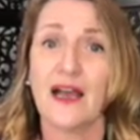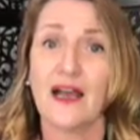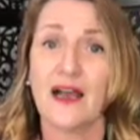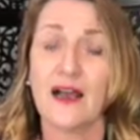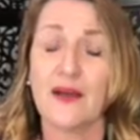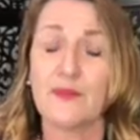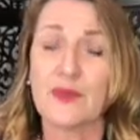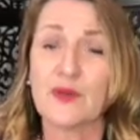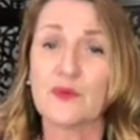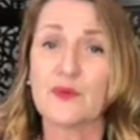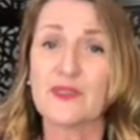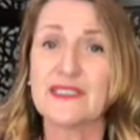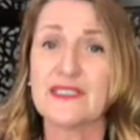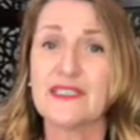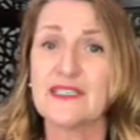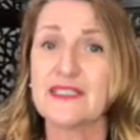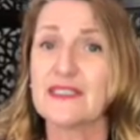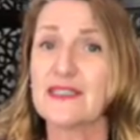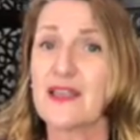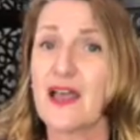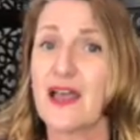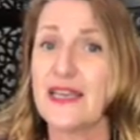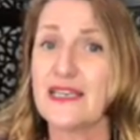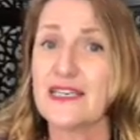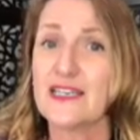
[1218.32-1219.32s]
it was
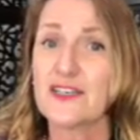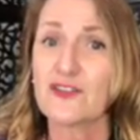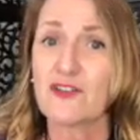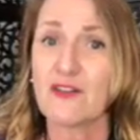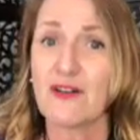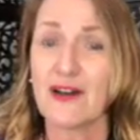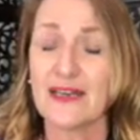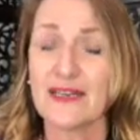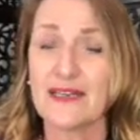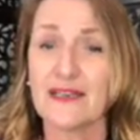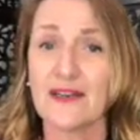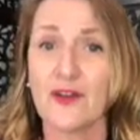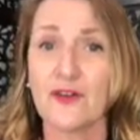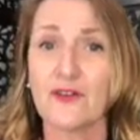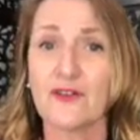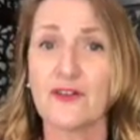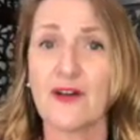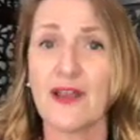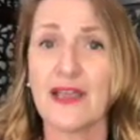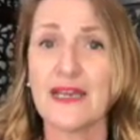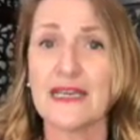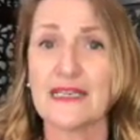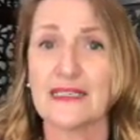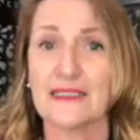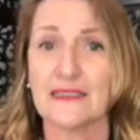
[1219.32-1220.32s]
decided credit, no
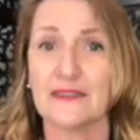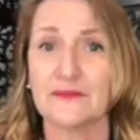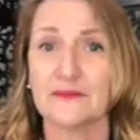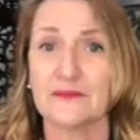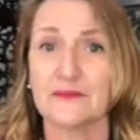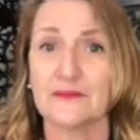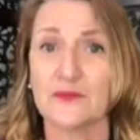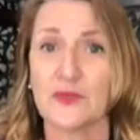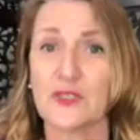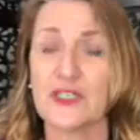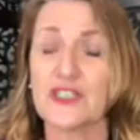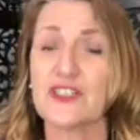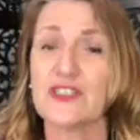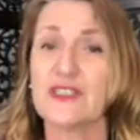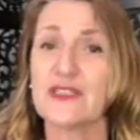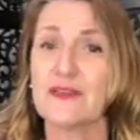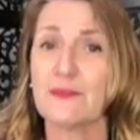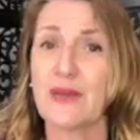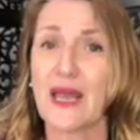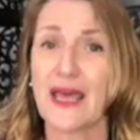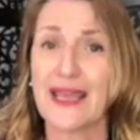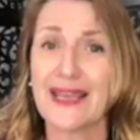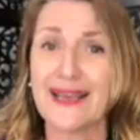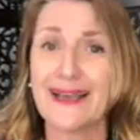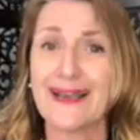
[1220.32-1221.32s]
credit, which seemed
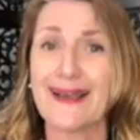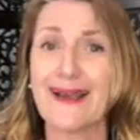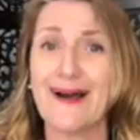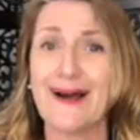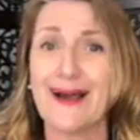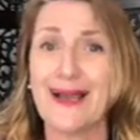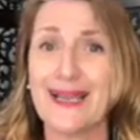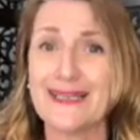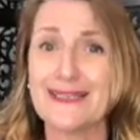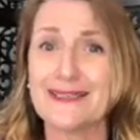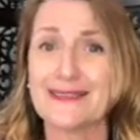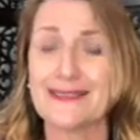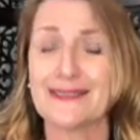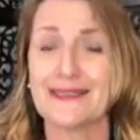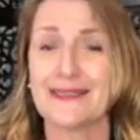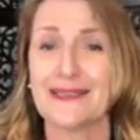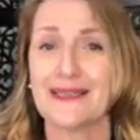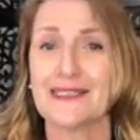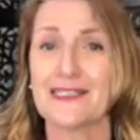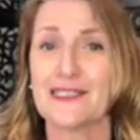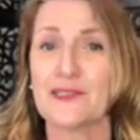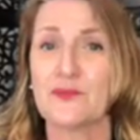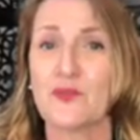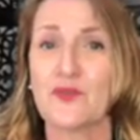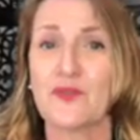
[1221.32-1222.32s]
like a kind and
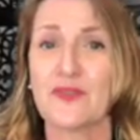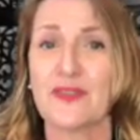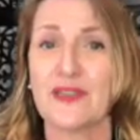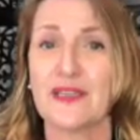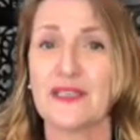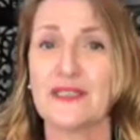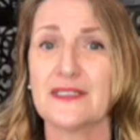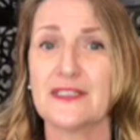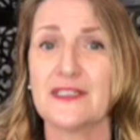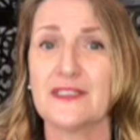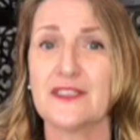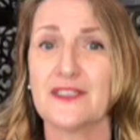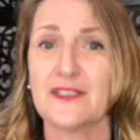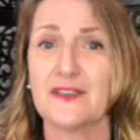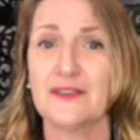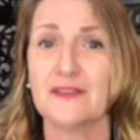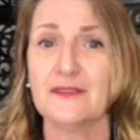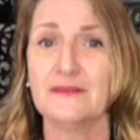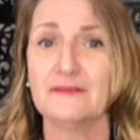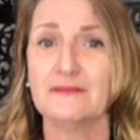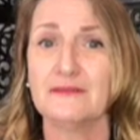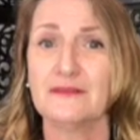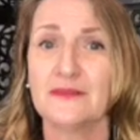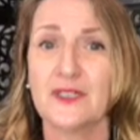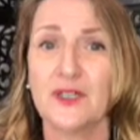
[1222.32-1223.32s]
sensible thing to do.
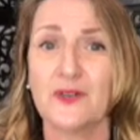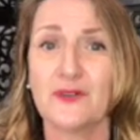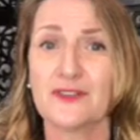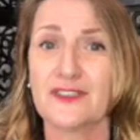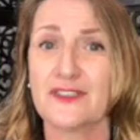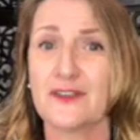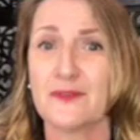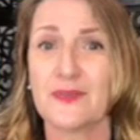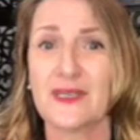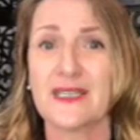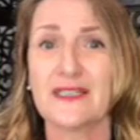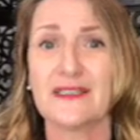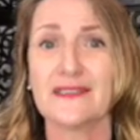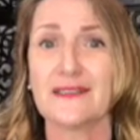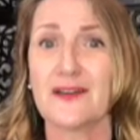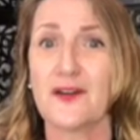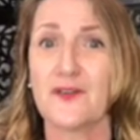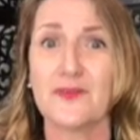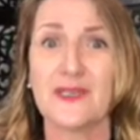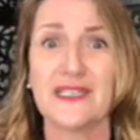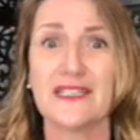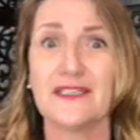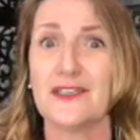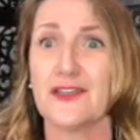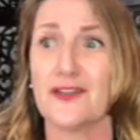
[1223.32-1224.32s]
Also because
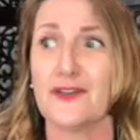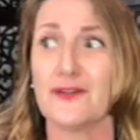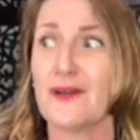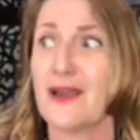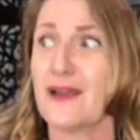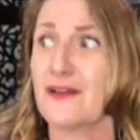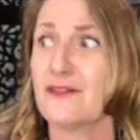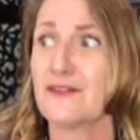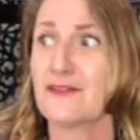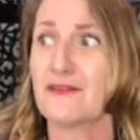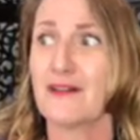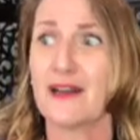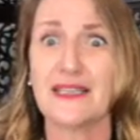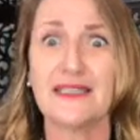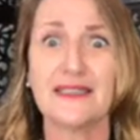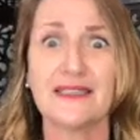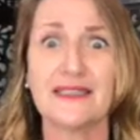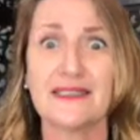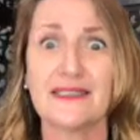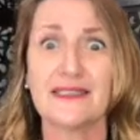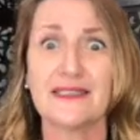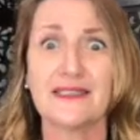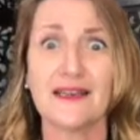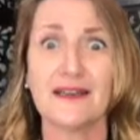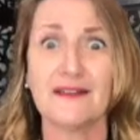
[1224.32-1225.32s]
nobody knew how to grade
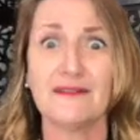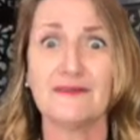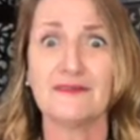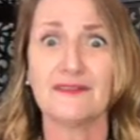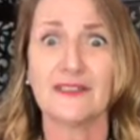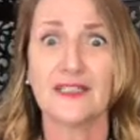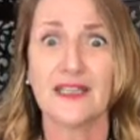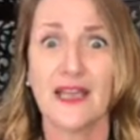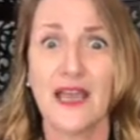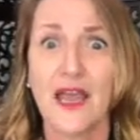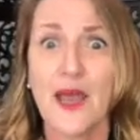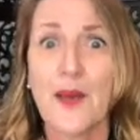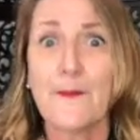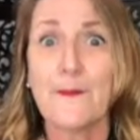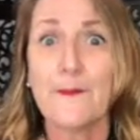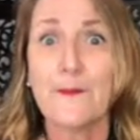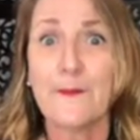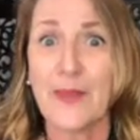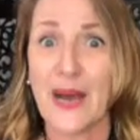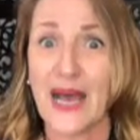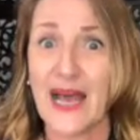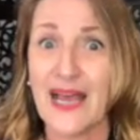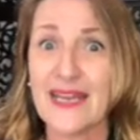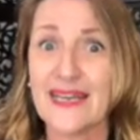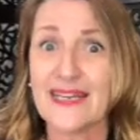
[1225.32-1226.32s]
this stuff.
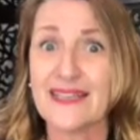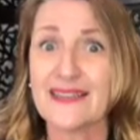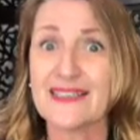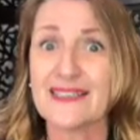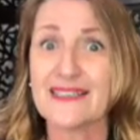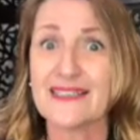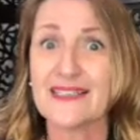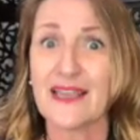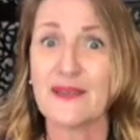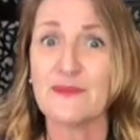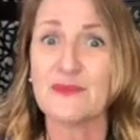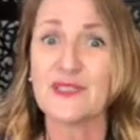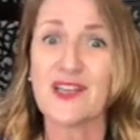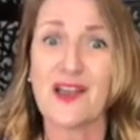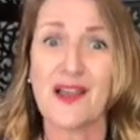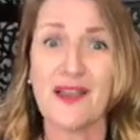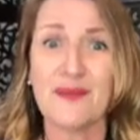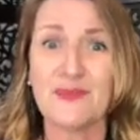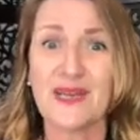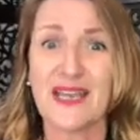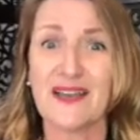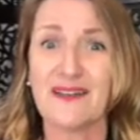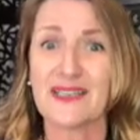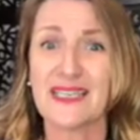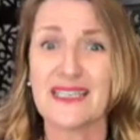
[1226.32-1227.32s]
But at the same time,
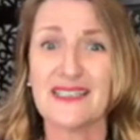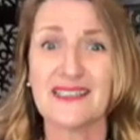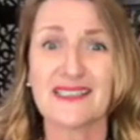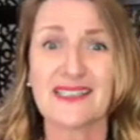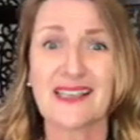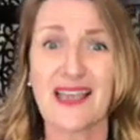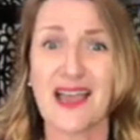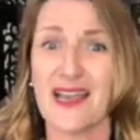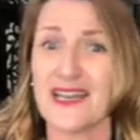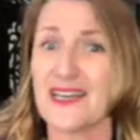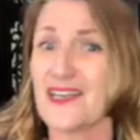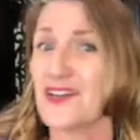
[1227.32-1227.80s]
now kids kind of